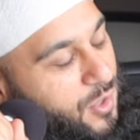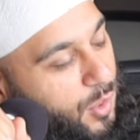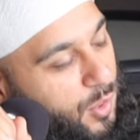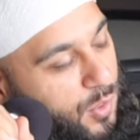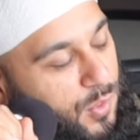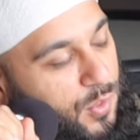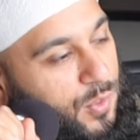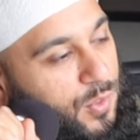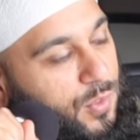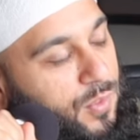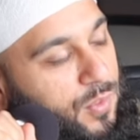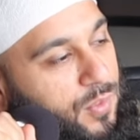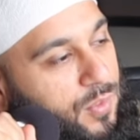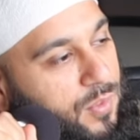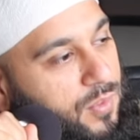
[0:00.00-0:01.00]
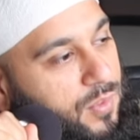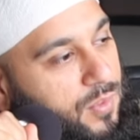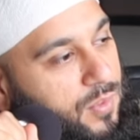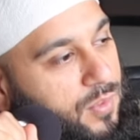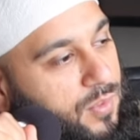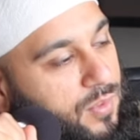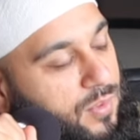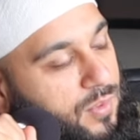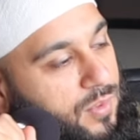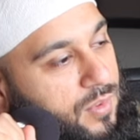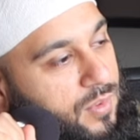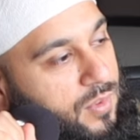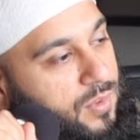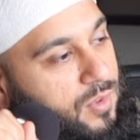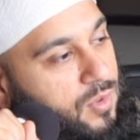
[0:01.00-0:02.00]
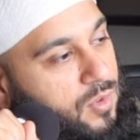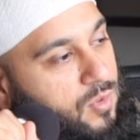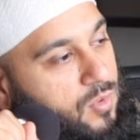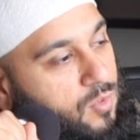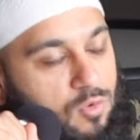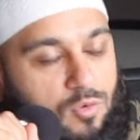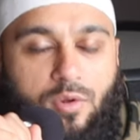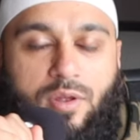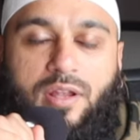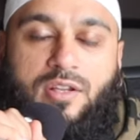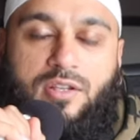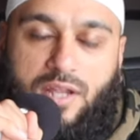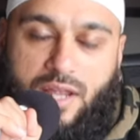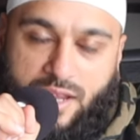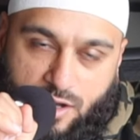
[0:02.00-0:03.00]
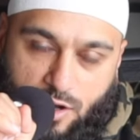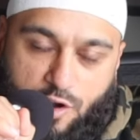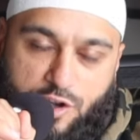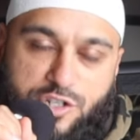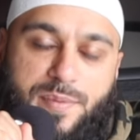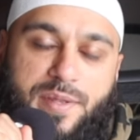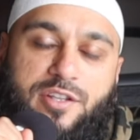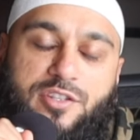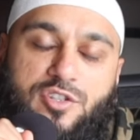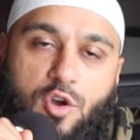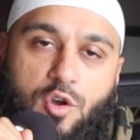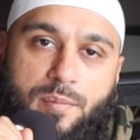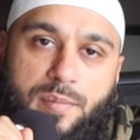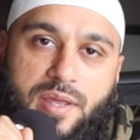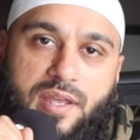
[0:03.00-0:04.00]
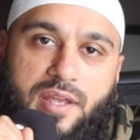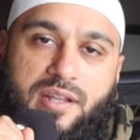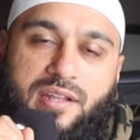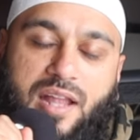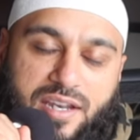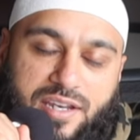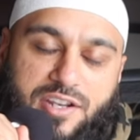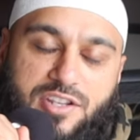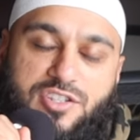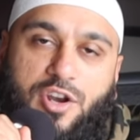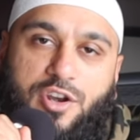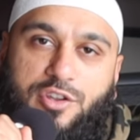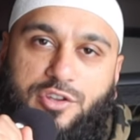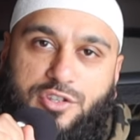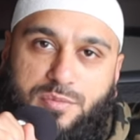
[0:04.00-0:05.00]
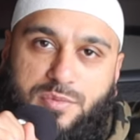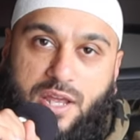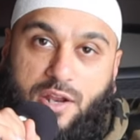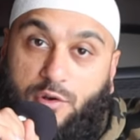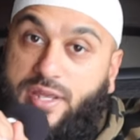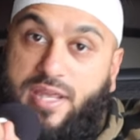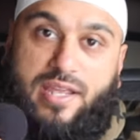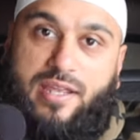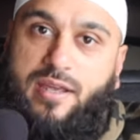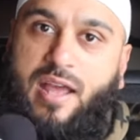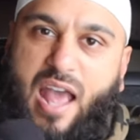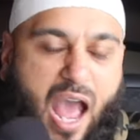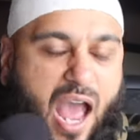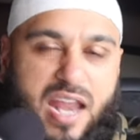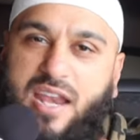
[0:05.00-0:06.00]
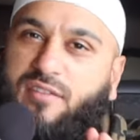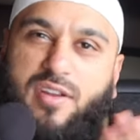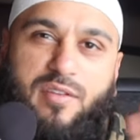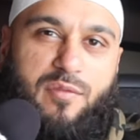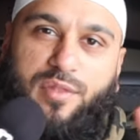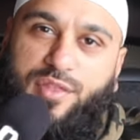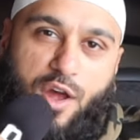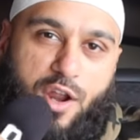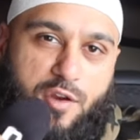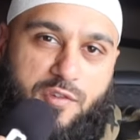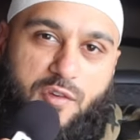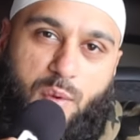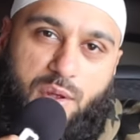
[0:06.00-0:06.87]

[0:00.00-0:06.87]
who who encouraged me and told me that I need to start a YouTube channel. He, I never even thought of it